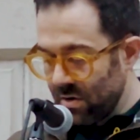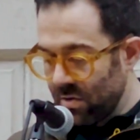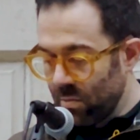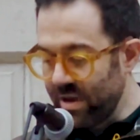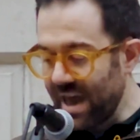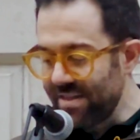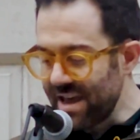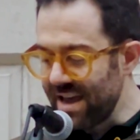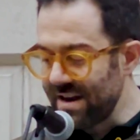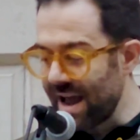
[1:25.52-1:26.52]
We gather
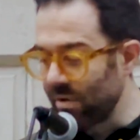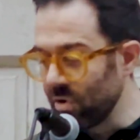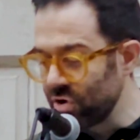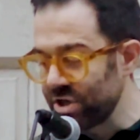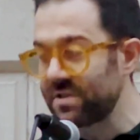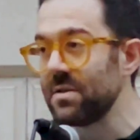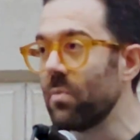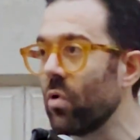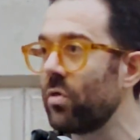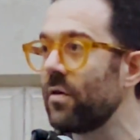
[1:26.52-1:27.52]
here now not just to
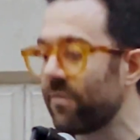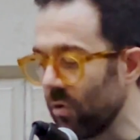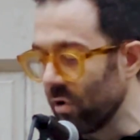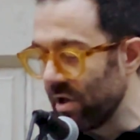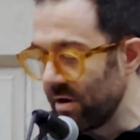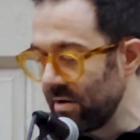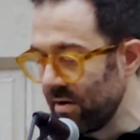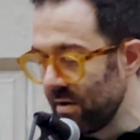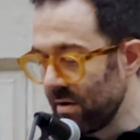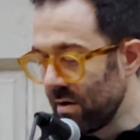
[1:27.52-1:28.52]
mourn the
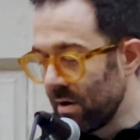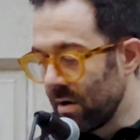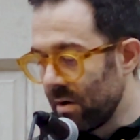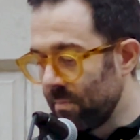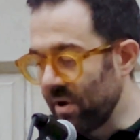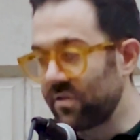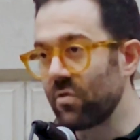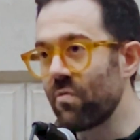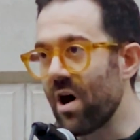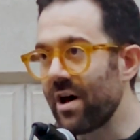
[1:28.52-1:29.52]
fallen, but
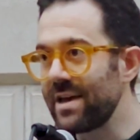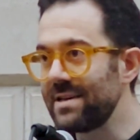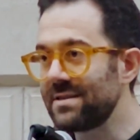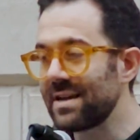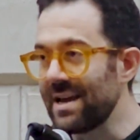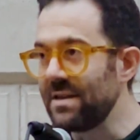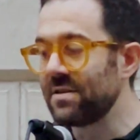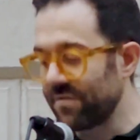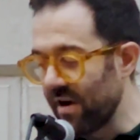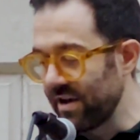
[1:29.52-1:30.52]
to rise in
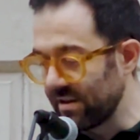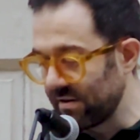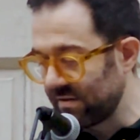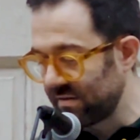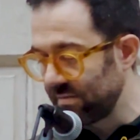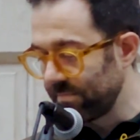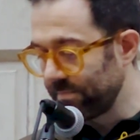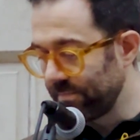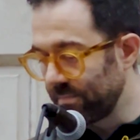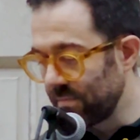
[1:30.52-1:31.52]
defiance,
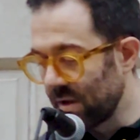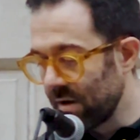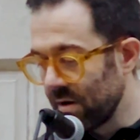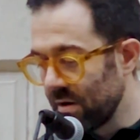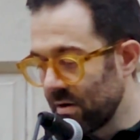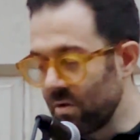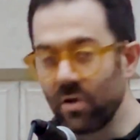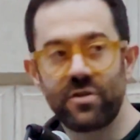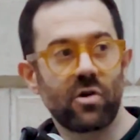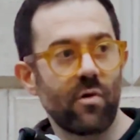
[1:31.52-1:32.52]

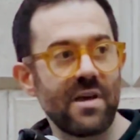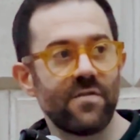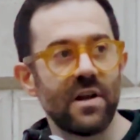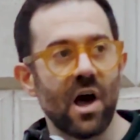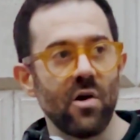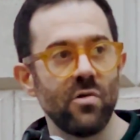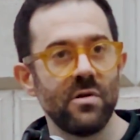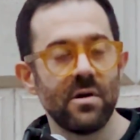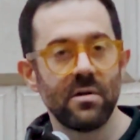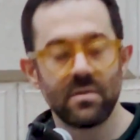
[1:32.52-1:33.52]
not to grieve
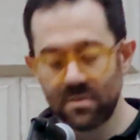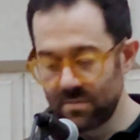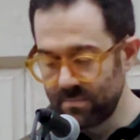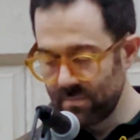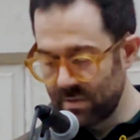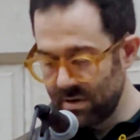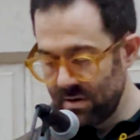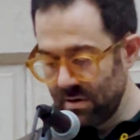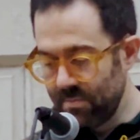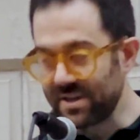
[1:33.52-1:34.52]
alone,
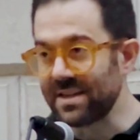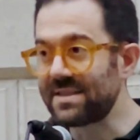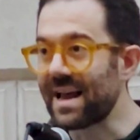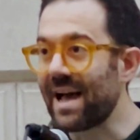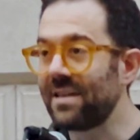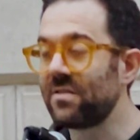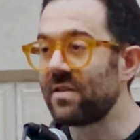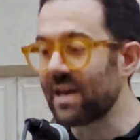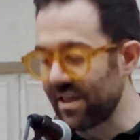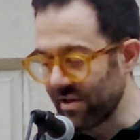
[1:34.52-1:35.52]
but to stand
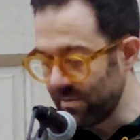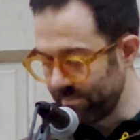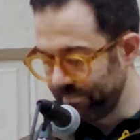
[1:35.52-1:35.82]
together.